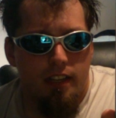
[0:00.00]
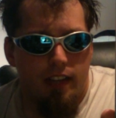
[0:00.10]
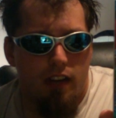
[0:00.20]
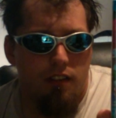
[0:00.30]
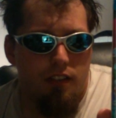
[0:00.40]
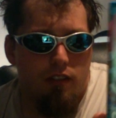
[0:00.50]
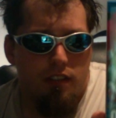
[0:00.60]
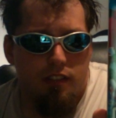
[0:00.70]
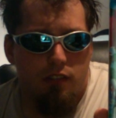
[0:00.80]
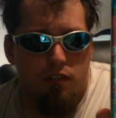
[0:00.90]
Now,
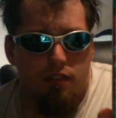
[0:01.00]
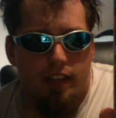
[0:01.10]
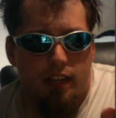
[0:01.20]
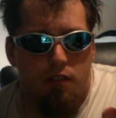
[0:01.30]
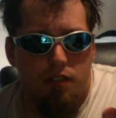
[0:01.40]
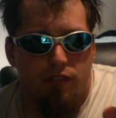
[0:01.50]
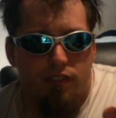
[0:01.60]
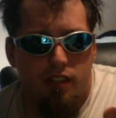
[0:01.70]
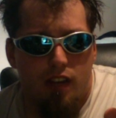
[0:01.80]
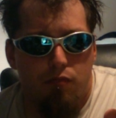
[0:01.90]
as the old saying goes,
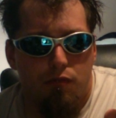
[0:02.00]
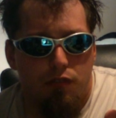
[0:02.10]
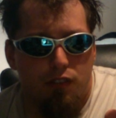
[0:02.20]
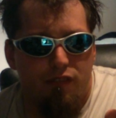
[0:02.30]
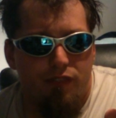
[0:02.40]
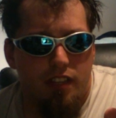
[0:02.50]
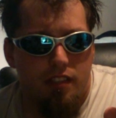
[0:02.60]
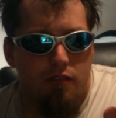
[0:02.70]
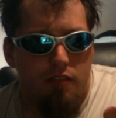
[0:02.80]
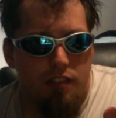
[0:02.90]
if it's not broke, don't
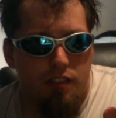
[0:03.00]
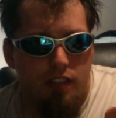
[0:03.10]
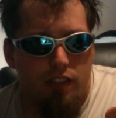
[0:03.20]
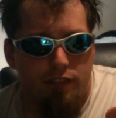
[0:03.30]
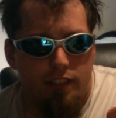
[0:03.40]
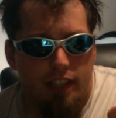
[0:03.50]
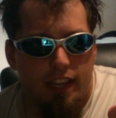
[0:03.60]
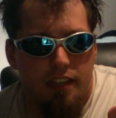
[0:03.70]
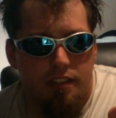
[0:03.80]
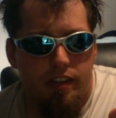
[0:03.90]
fix it, which is definitely the
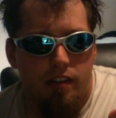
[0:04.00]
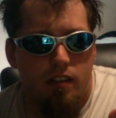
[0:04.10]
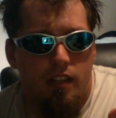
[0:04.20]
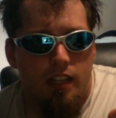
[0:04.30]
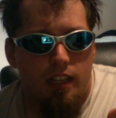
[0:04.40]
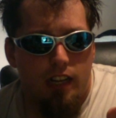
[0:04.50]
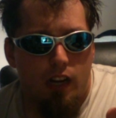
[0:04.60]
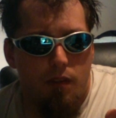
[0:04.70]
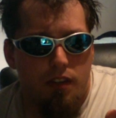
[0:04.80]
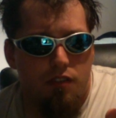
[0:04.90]
case here.
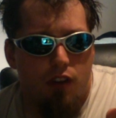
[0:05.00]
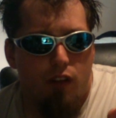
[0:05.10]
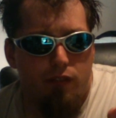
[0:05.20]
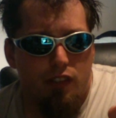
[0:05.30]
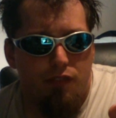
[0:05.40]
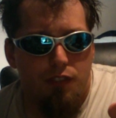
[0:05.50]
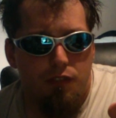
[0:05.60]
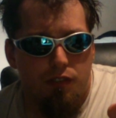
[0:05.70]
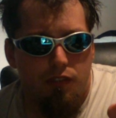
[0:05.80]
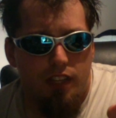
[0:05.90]
It does offer a few
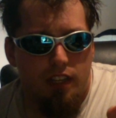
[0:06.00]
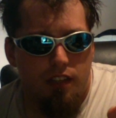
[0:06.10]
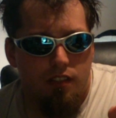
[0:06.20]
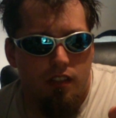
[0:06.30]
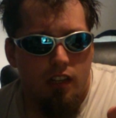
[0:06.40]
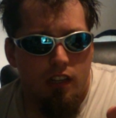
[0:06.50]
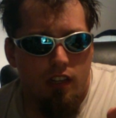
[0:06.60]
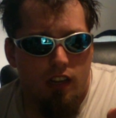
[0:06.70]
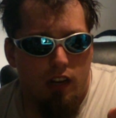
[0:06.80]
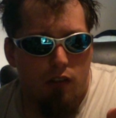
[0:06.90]
new things.
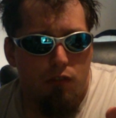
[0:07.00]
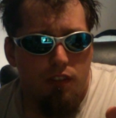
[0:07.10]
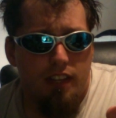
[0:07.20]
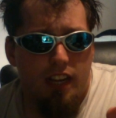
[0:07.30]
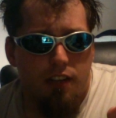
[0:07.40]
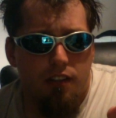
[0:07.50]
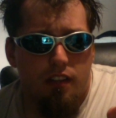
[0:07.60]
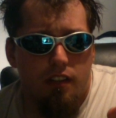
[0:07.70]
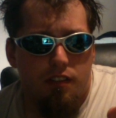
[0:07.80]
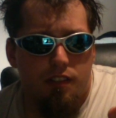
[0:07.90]
One thing I
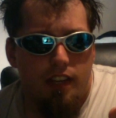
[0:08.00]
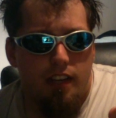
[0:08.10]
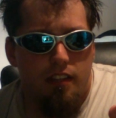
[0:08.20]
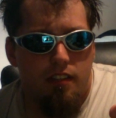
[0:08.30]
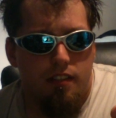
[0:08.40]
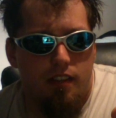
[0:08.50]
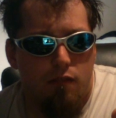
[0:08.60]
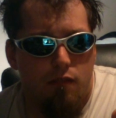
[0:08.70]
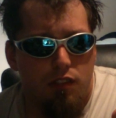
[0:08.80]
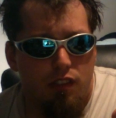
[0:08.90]
couldn't understand is,
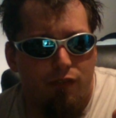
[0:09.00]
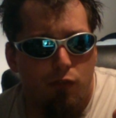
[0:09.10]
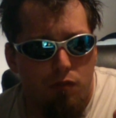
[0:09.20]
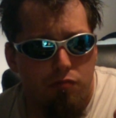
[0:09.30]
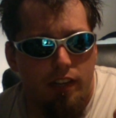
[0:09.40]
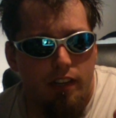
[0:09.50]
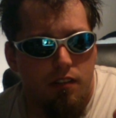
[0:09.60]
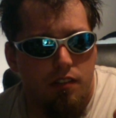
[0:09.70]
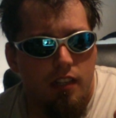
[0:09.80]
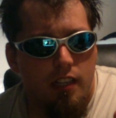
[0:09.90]
with the 4
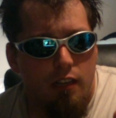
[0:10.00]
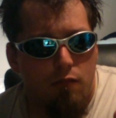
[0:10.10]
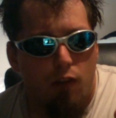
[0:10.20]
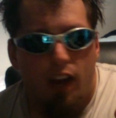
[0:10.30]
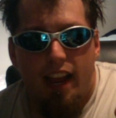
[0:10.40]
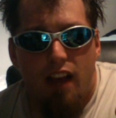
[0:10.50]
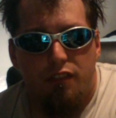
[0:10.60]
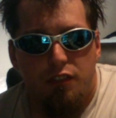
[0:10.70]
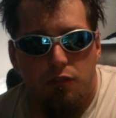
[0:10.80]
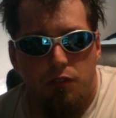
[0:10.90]
players, why have
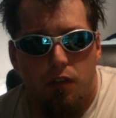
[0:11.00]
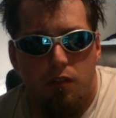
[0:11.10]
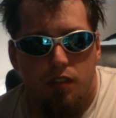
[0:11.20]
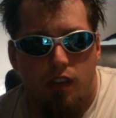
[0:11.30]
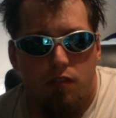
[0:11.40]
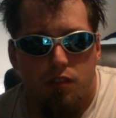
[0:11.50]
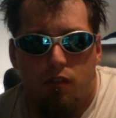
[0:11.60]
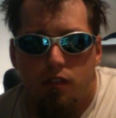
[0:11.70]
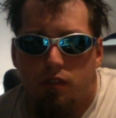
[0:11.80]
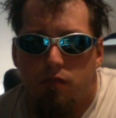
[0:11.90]
2 toads? I was
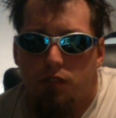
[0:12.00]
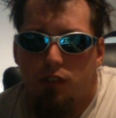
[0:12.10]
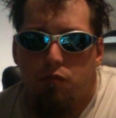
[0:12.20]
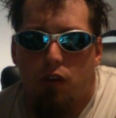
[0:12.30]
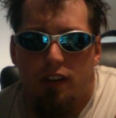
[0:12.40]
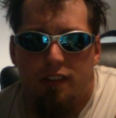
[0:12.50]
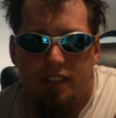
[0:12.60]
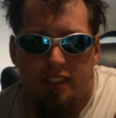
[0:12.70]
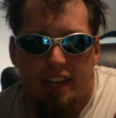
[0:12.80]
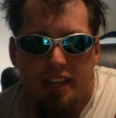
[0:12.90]
always,
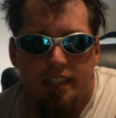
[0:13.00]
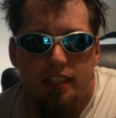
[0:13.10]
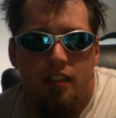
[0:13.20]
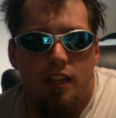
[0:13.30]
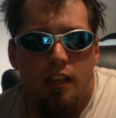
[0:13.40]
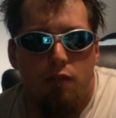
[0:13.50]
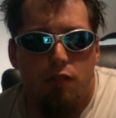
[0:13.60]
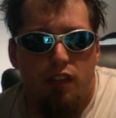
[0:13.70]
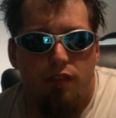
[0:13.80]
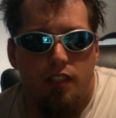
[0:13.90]
pondering the idea,
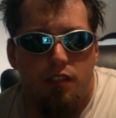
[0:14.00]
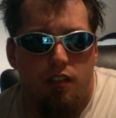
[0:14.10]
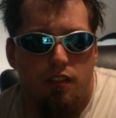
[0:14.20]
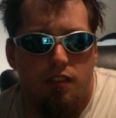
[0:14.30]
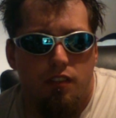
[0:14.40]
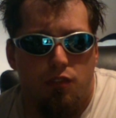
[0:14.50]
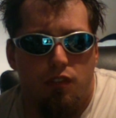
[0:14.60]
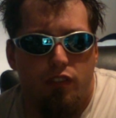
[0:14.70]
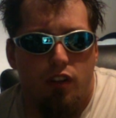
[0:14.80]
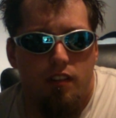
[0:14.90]
what if they took this sort
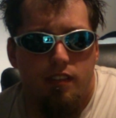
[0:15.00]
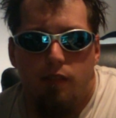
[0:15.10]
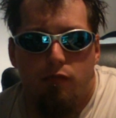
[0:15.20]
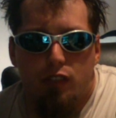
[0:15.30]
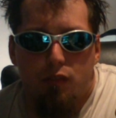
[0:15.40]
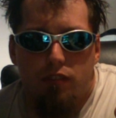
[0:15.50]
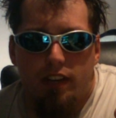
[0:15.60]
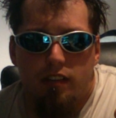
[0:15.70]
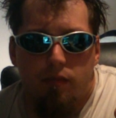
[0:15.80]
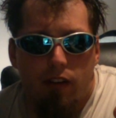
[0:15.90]
of concept where you
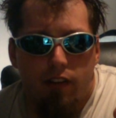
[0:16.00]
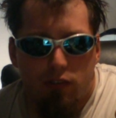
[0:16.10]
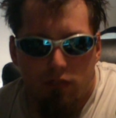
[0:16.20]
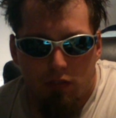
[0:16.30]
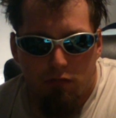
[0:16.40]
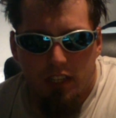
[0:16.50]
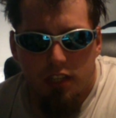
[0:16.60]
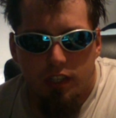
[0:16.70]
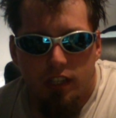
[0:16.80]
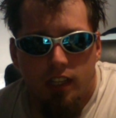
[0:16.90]
played as Mario and
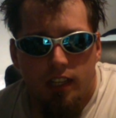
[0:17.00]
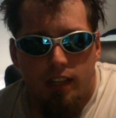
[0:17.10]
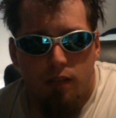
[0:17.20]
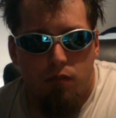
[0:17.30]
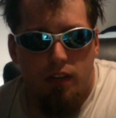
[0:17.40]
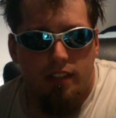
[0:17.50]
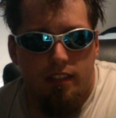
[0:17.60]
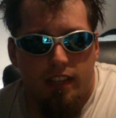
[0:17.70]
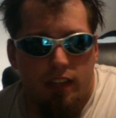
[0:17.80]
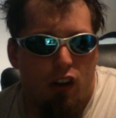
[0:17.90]
Luigi, but
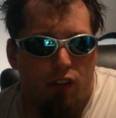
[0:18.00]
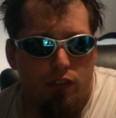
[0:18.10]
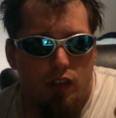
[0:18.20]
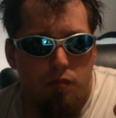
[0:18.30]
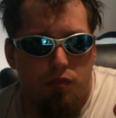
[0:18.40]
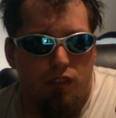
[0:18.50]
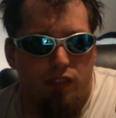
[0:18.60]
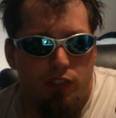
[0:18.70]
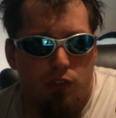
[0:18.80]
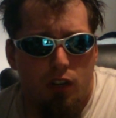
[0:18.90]
they offered up sort
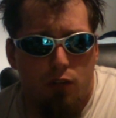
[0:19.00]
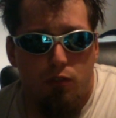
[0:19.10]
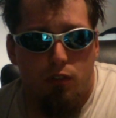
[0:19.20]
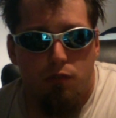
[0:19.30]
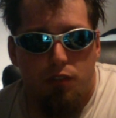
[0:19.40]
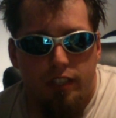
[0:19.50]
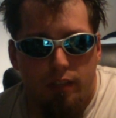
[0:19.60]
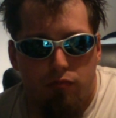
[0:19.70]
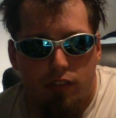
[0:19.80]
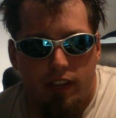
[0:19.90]
of a dark world where you
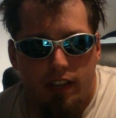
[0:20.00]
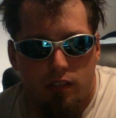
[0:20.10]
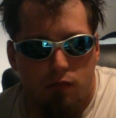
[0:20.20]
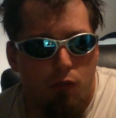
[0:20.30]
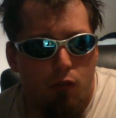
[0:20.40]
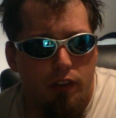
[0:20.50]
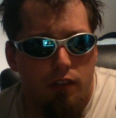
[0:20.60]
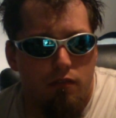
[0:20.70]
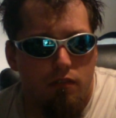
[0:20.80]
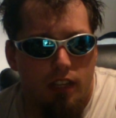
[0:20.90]
could play as
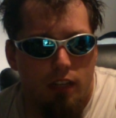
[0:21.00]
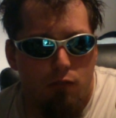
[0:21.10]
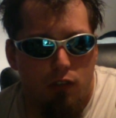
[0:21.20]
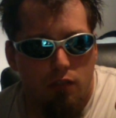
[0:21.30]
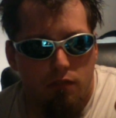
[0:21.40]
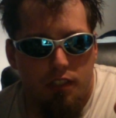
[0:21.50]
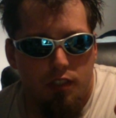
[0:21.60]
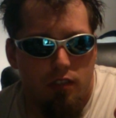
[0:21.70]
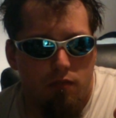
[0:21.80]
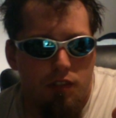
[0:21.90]
Wario and
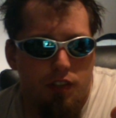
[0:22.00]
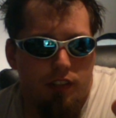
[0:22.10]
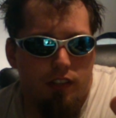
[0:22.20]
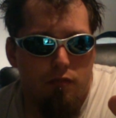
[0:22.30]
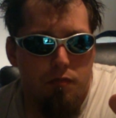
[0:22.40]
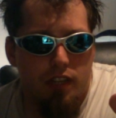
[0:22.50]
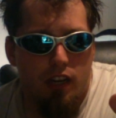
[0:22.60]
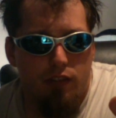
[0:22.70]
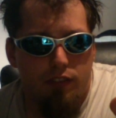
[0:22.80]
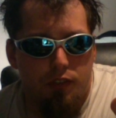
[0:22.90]
Waluigi, which I think would be
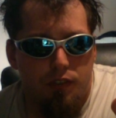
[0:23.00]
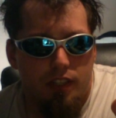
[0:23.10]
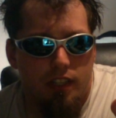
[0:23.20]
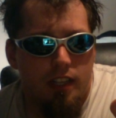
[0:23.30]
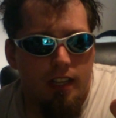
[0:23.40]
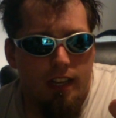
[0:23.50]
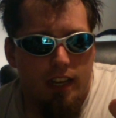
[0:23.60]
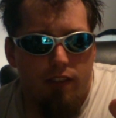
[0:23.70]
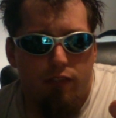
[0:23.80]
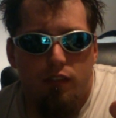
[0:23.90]
kind of interesting.
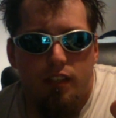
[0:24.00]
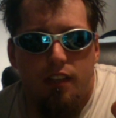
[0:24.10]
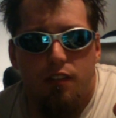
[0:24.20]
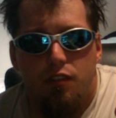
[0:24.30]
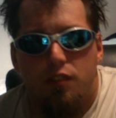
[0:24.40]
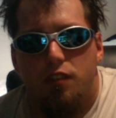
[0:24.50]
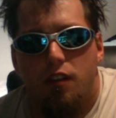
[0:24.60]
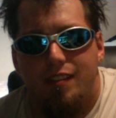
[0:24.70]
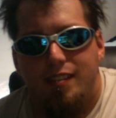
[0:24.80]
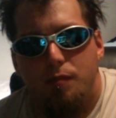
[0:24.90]
Never really understood the
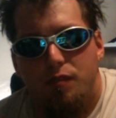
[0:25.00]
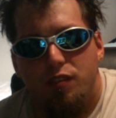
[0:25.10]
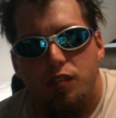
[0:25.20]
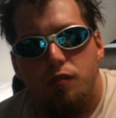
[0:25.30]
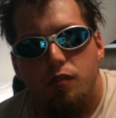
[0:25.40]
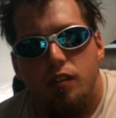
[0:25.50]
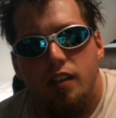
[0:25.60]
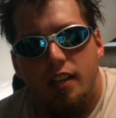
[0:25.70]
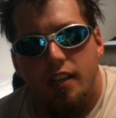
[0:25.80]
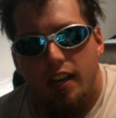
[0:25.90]
concept of
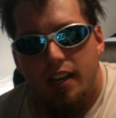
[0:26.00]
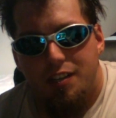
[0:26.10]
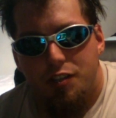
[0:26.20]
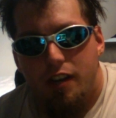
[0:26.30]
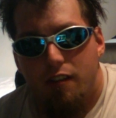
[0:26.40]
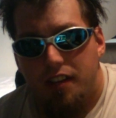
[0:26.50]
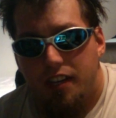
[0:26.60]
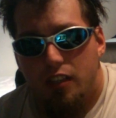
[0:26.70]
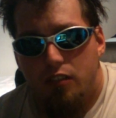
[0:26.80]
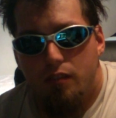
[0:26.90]
2 generic
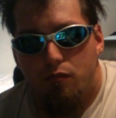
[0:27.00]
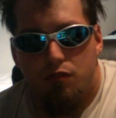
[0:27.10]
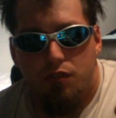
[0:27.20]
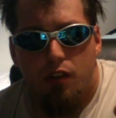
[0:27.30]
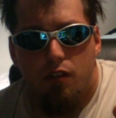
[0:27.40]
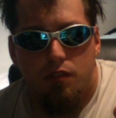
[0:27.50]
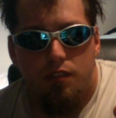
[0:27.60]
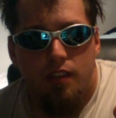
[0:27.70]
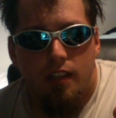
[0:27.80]
yellow and blue toads.